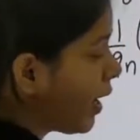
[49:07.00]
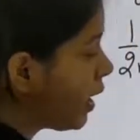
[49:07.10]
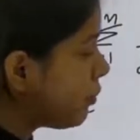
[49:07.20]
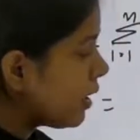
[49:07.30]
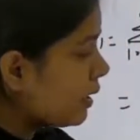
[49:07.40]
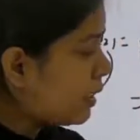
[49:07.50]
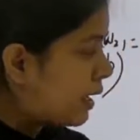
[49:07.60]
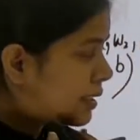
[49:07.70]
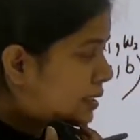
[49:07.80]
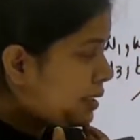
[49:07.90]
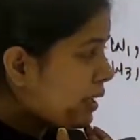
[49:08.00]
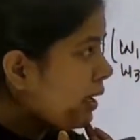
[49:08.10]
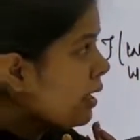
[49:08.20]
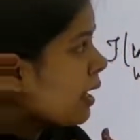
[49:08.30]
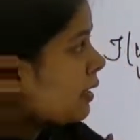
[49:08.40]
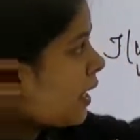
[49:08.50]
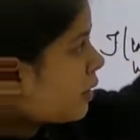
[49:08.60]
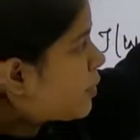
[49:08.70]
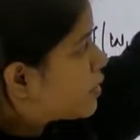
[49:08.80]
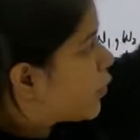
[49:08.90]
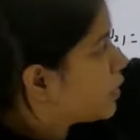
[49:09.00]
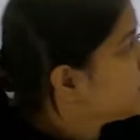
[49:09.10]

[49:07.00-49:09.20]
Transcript: I am writing x3i? That means for